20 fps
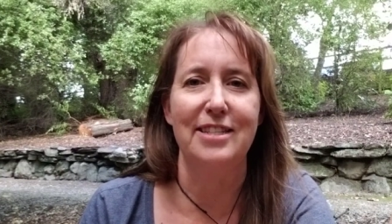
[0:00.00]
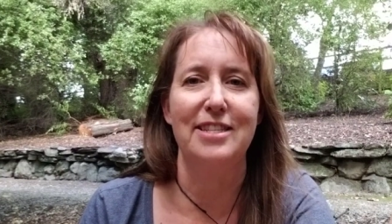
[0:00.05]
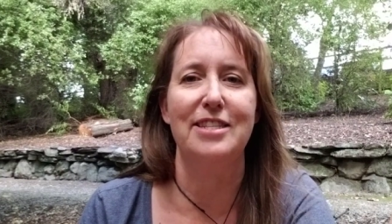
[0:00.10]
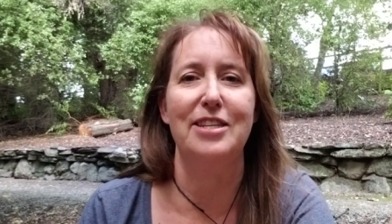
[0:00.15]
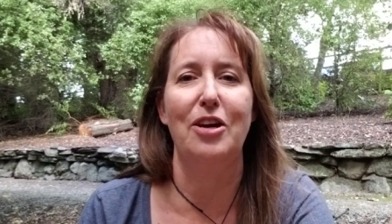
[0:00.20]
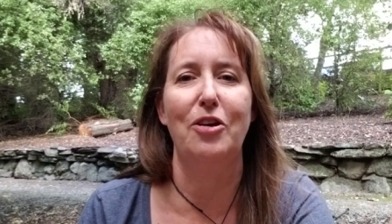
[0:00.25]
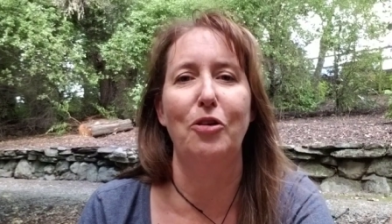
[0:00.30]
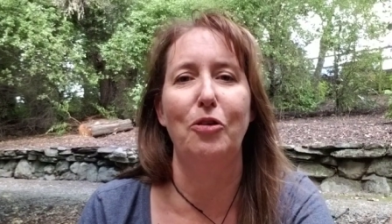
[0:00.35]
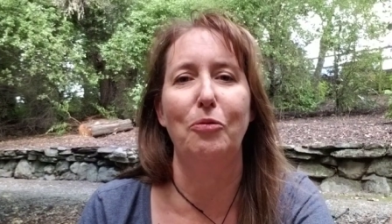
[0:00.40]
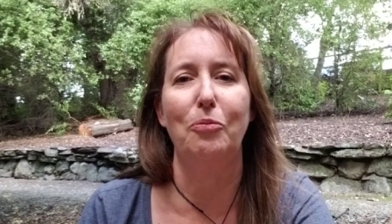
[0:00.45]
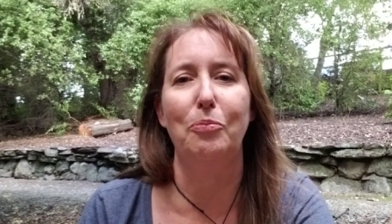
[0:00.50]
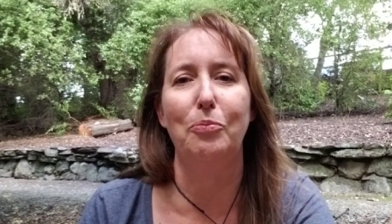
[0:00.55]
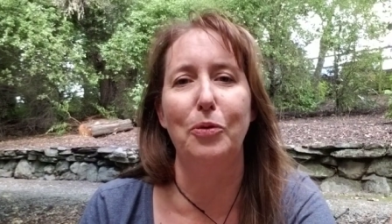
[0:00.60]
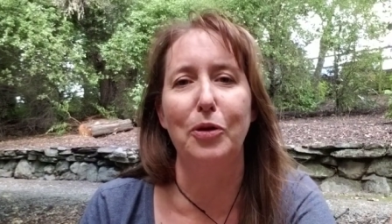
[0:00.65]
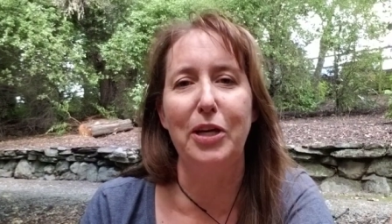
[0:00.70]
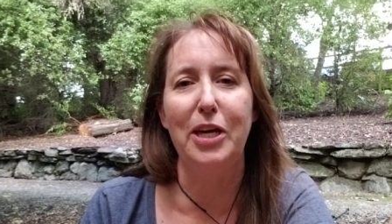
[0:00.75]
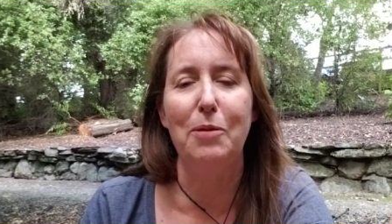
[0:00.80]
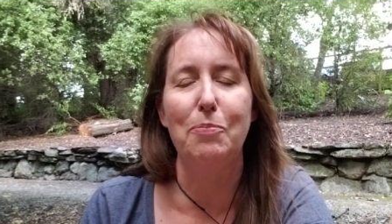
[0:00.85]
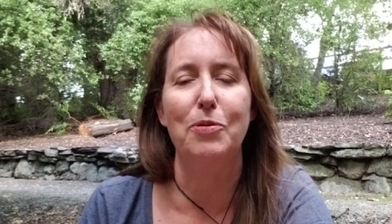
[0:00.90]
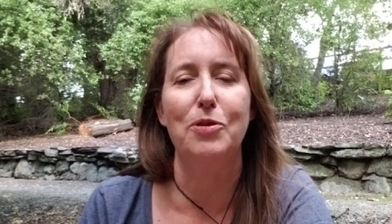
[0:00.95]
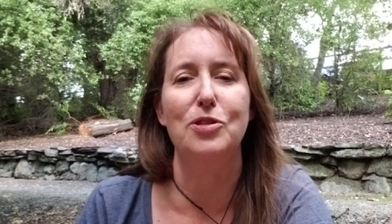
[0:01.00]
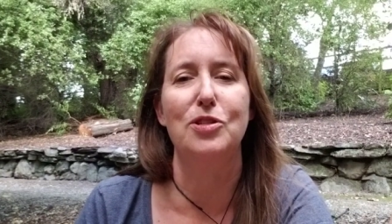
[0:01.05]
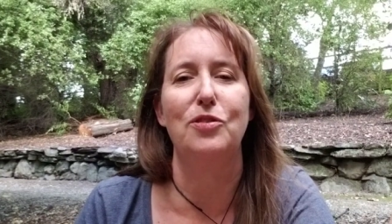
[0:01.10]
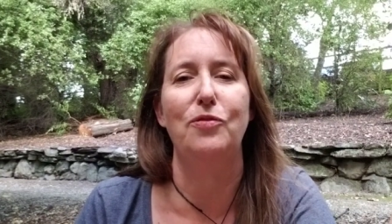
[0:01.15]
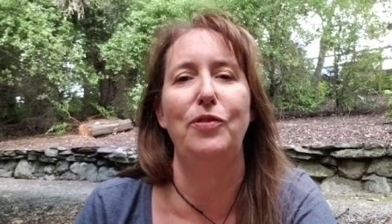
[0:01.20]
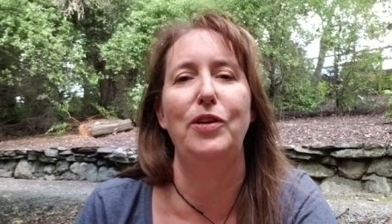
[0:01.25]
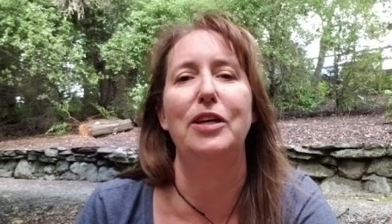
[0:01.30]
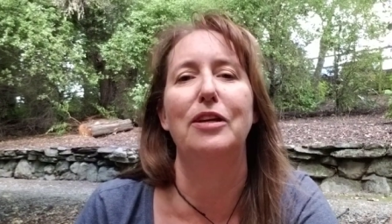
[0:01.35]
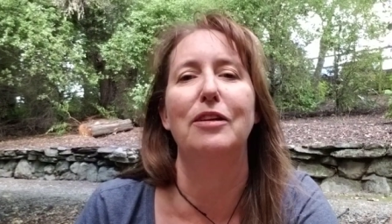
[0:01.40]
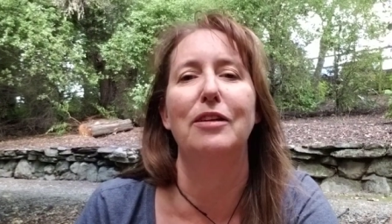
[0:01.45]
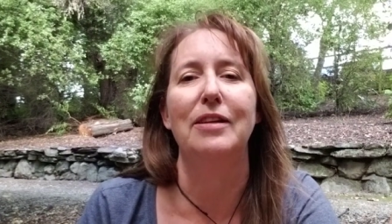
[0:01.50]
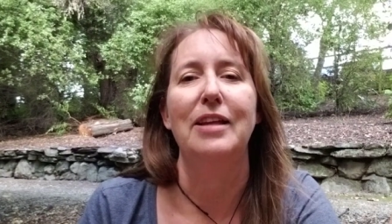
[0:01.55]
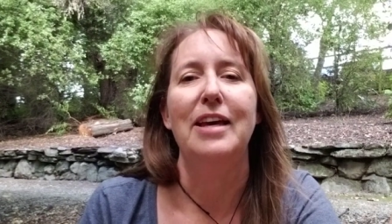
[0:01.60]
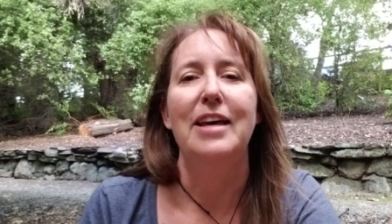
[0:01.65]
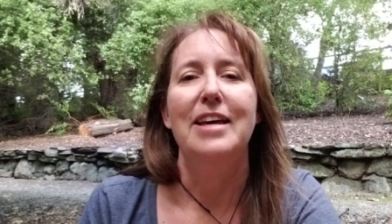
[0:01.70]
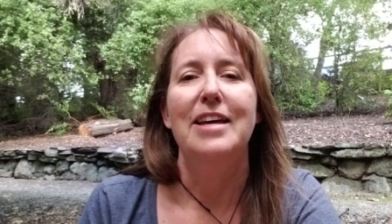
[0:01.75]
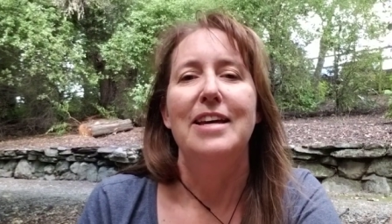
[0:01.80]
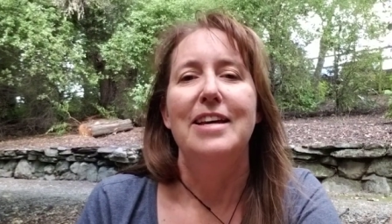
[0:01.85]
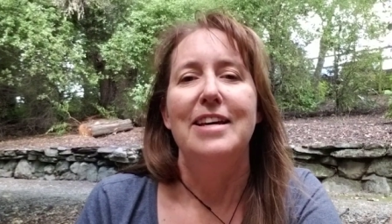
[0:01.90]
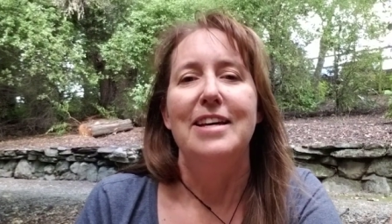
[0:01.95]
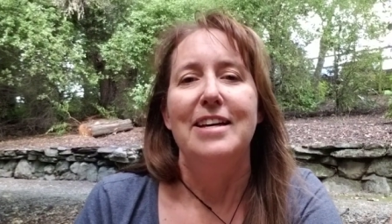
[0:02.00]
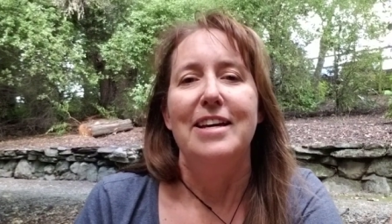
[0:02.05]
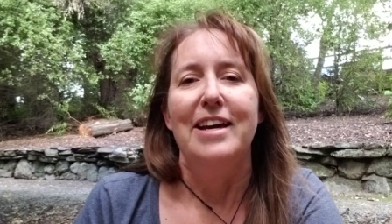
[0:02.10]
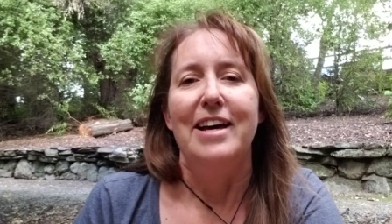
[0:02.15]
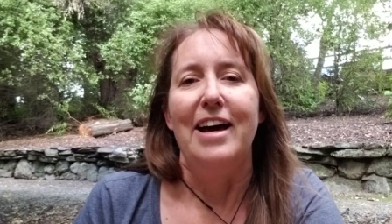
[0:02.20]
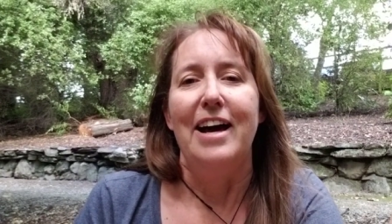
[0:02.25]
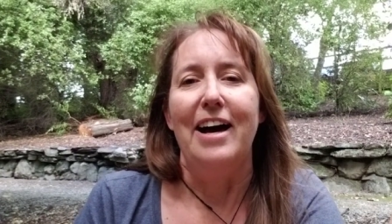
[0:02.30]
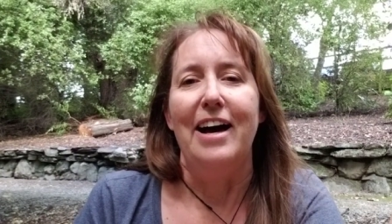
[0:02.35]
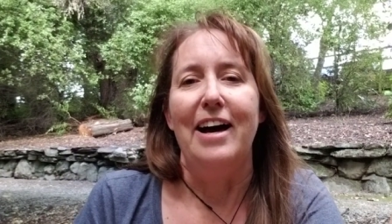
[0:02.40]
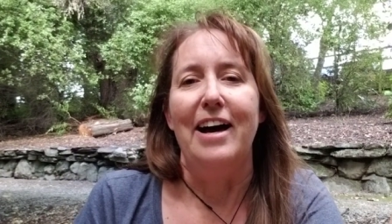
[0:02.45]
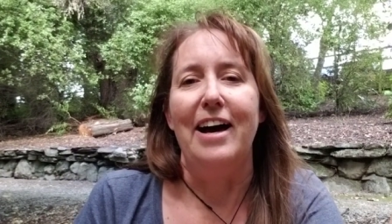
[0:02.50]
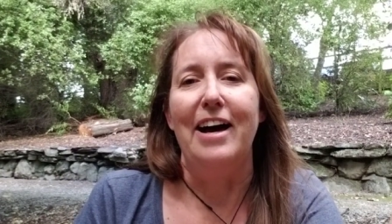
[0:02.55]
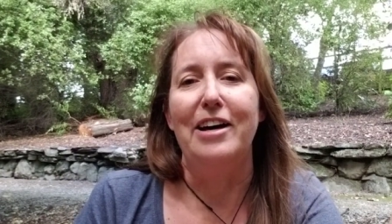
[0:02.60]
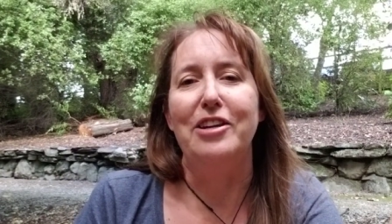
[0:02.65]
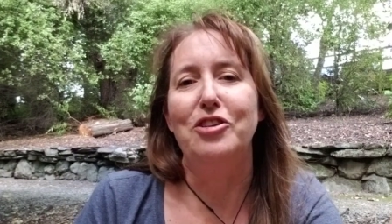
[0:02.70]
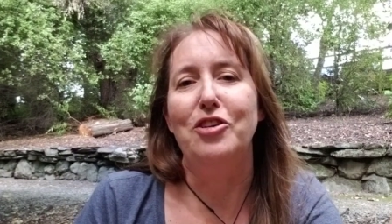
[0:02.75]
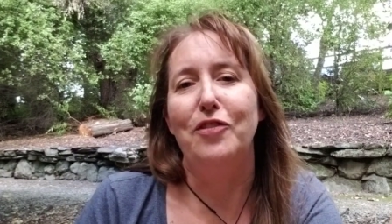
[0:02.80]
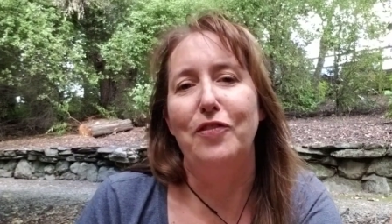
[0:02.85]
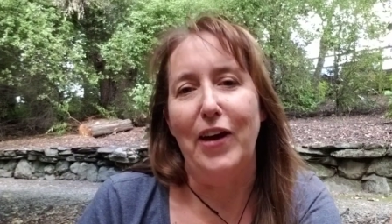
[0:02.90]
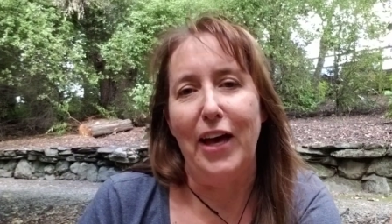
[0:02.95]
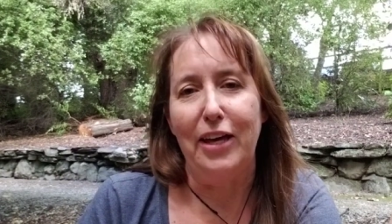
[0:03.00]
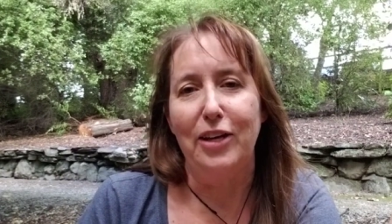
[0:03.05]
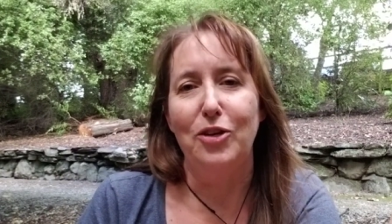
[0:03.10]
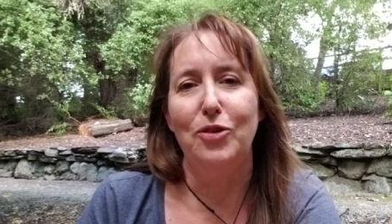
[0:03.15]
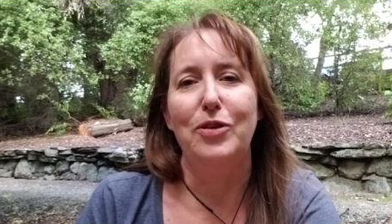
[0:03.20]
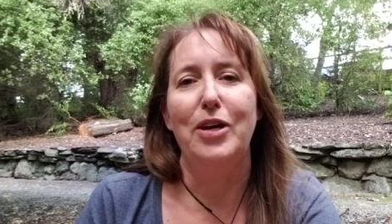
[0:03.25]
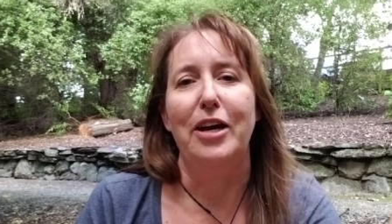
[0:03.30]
So bookkeepers feel undervalued,